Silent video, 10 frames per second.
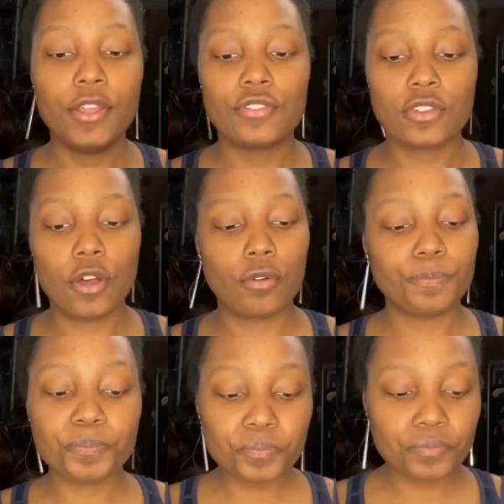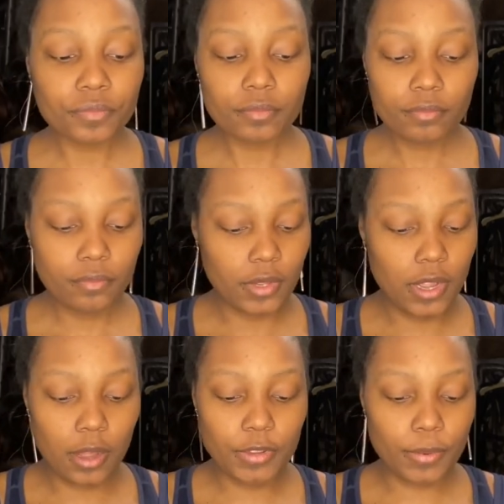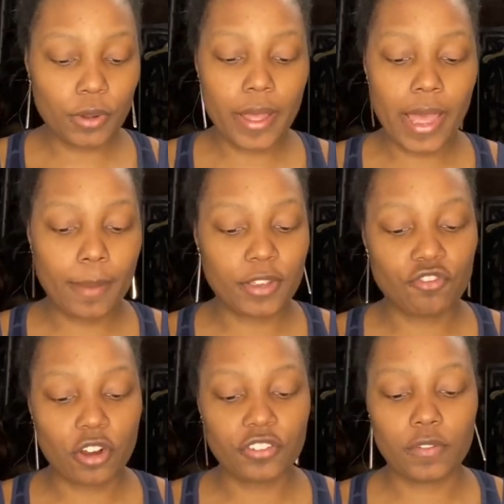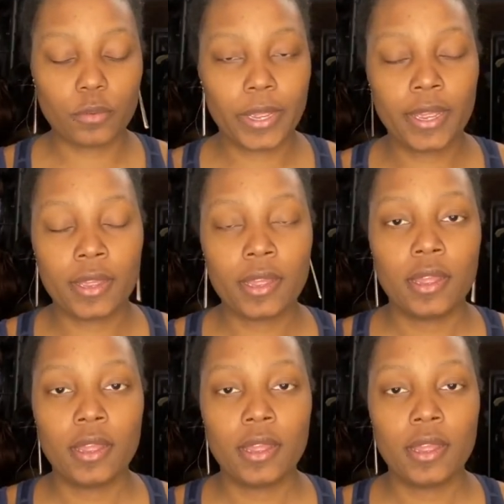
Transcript: so typical cap construction of the wig,